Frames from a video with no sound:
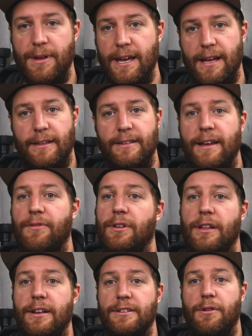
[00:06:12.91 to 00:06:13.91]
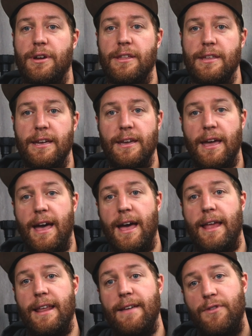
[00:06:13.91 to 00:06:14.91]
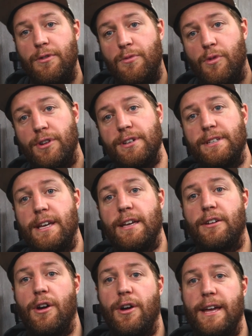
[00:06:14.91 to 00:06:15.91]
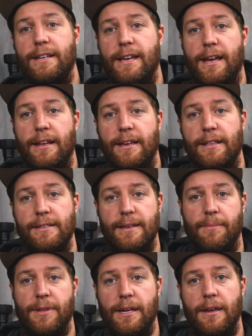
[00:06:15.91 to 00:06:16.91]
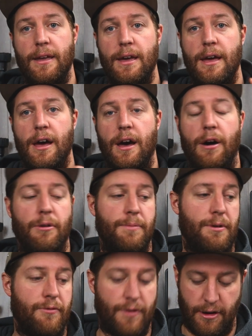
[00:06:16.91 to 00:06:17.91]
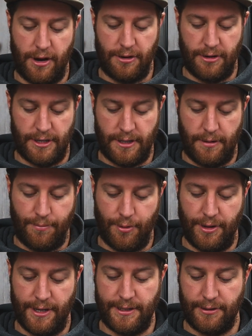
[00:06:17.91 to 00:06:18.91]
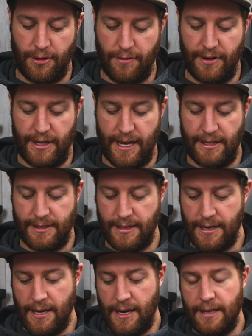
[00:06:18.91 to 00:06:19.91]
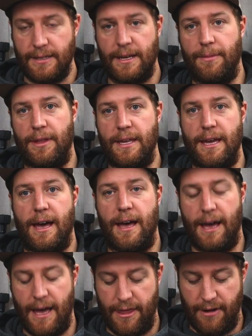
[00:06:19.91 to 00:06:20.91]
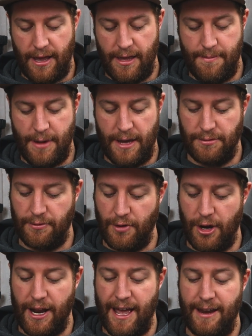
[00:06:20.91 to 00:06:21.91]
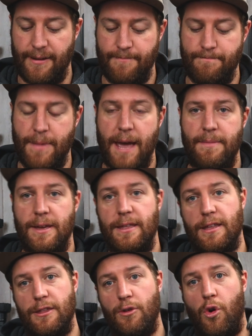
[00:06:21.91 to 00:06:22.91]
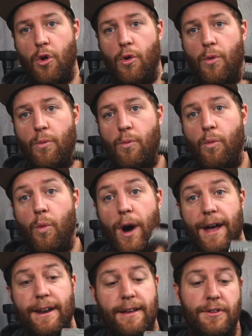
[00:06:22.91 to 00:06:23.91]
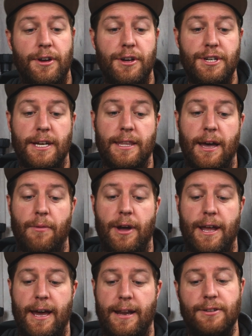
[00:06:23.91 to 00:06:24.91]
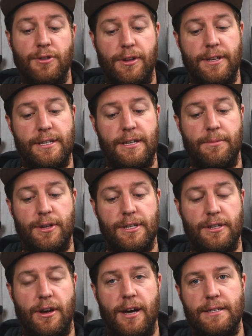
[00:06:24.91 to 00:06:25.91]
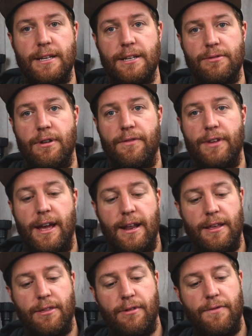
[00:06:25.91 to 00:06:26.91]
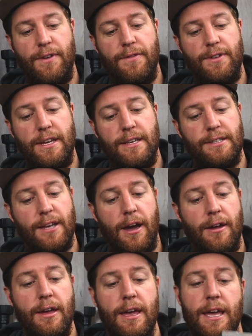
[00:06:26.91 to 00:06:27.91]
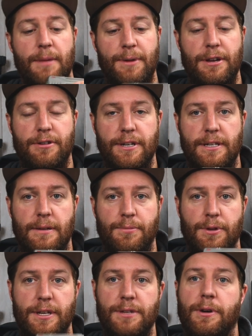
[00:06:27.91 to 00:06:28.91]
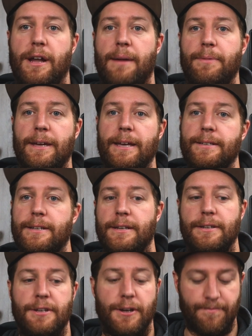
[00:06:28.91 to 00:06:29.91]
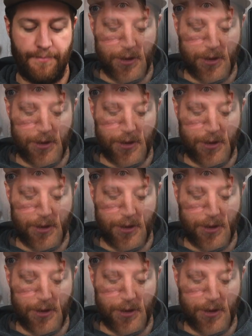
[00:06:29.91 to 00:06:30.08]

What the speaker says: But yeah, definitely let us know what you think, and if you want to see it go head to head against something, I would be very interested to put this sort of against some of the other LEPs we've got, and maybe the Thor one. If you go check that one out, it's sort of the similar size. It does run off an 18350, so it'd be interesting to put this one up against it too.